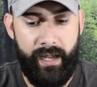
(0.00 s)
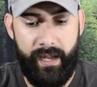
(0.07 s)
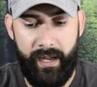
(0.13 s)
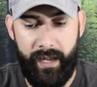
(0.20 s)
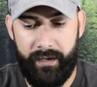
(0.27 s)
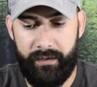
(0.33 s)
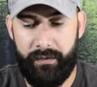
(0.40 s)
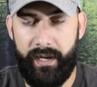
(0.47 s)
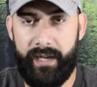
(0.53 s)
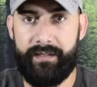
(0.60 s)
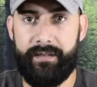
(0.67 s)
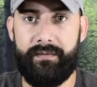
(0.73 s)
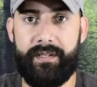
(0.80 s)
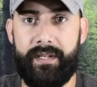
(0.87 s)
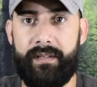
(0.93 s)
and you guys
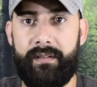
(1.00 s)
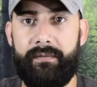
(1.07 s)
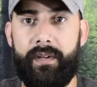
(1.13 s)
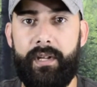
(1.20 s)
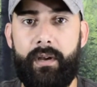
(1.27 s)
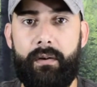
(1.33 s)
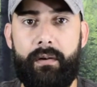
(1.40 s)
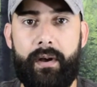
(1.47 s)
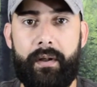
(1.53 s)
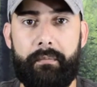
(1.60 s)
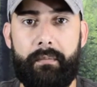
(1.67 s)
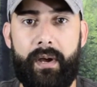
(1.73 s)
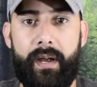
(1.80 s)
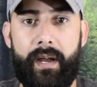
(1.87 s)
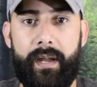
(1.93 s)
have seen the video on
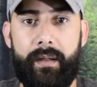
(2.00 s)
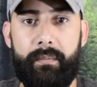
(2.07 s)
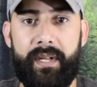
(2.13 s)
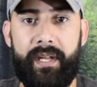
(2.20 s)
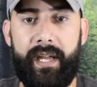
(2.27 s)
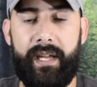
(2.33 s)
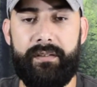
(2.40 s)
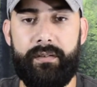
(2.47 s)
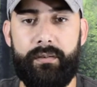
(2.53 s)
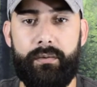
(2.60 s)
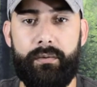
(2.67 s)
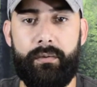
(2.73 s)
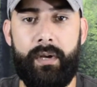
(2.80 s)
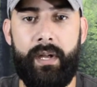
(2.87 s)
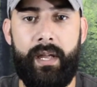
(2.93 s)
my
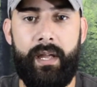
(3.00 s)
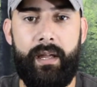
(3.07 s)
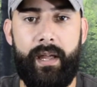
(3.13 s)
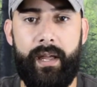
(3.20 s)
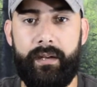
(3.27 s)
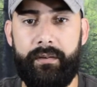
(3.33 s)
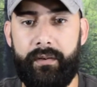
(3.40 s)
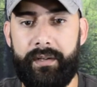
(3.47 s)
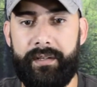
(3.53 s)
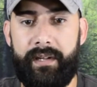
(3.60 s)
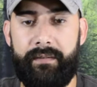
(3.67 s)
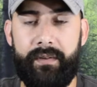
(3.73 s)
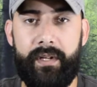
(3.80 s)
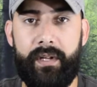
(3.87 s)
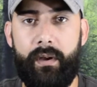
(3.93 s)
BK2, and during
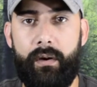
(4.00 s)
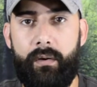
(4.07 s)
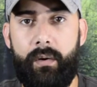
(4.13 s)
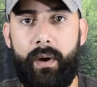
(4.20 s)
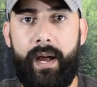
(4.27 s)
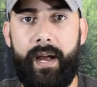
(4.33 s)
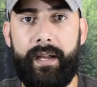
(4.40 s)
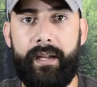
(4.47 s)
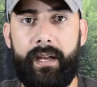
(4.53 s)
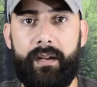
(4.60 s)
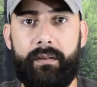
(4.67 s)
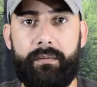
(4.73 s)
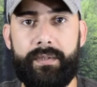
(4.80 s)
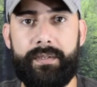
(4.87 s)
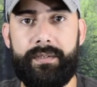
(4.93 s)
that video I kind
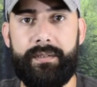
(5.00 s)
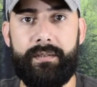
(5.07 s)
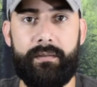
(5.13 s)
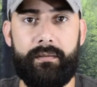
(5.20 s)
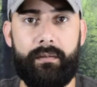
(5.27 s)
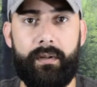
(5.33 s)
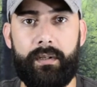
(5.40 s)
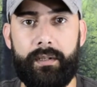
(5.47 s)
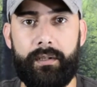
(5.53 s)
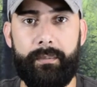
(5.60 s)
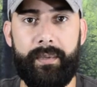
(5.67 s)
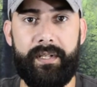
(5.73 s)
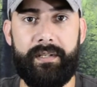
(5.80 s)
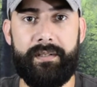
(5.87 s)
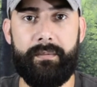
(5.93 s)
of was a little
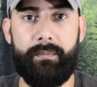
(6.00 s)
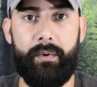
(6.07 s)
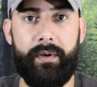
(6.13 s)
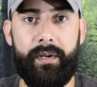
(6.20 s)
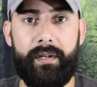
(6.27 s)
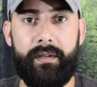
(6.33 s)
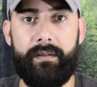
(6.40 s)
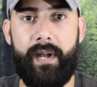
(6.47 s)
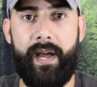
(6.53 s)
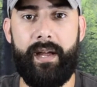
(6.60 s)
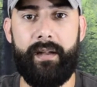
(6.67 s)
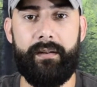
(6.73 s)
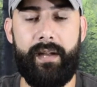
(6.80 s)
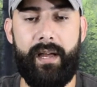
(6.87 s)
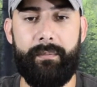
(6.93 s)
bit disappointed,
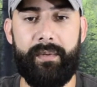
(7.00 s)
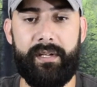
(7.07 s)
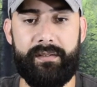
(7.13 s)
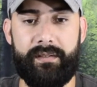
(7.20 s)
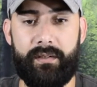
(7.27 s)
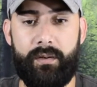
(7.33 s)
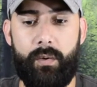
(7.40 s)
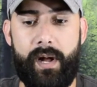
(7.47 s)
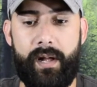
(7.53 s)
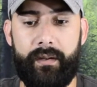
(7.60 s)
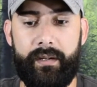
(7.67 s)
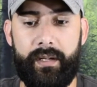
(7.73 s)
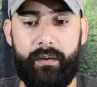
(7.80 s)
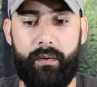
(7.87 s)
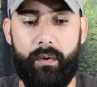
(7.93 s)
not because of the
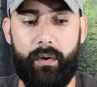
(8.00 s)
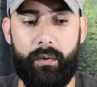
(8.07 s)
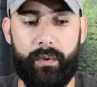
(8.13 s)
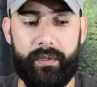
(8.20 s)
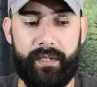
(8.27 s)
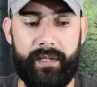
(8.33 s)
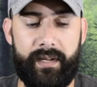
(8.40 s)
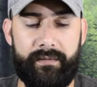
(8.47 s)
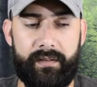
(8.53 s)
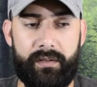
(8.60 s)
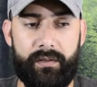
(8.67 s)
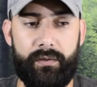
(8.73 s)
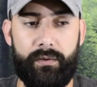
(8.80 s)
quality or what the knife can